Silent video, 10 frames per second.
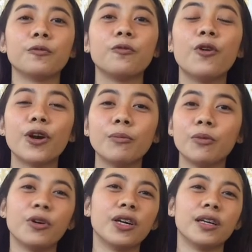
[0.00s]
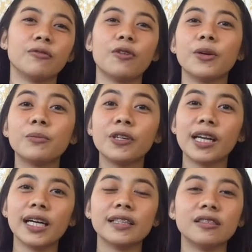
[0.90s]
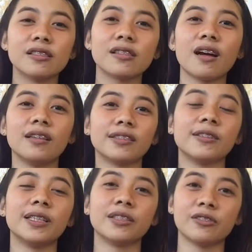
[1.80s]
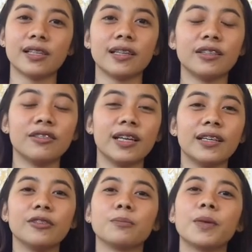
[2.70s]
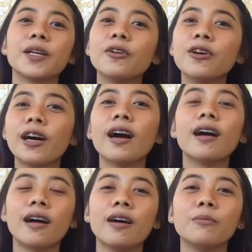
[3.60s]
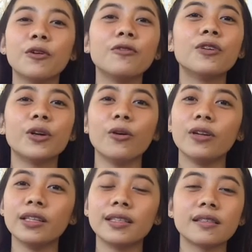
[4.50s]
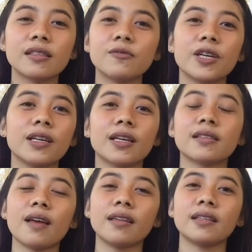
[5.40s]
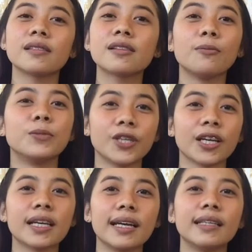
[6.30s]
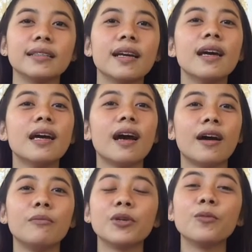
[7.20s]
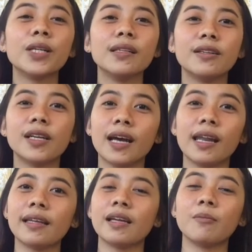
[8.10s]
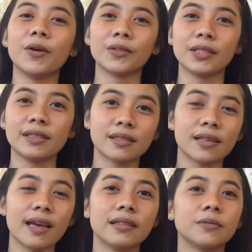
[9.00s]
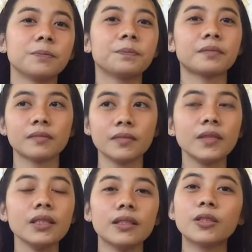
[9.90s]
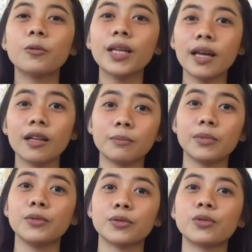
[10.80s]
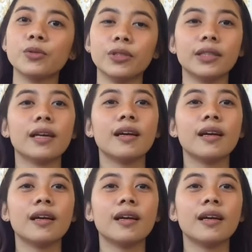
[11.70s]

form or formula dun sa calculator na ganun. Ayun. Pero overall, this is very exciting subject, and you will learn a lot about this, and it will help you soon.